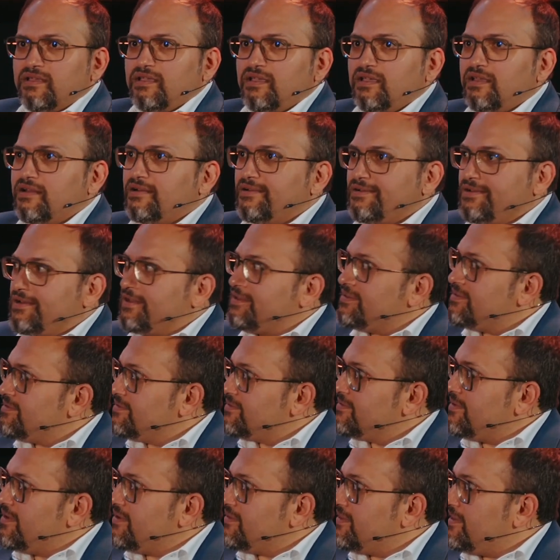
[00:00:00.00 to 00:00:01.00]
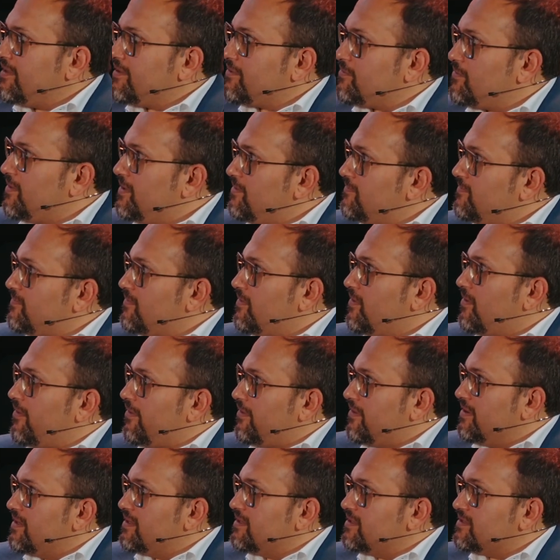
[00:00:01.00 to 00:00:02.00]
you know, not that great for
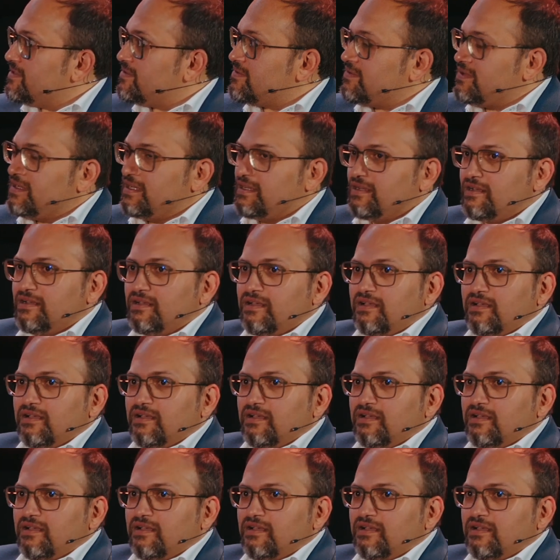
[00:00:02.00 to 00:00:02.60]
our industry.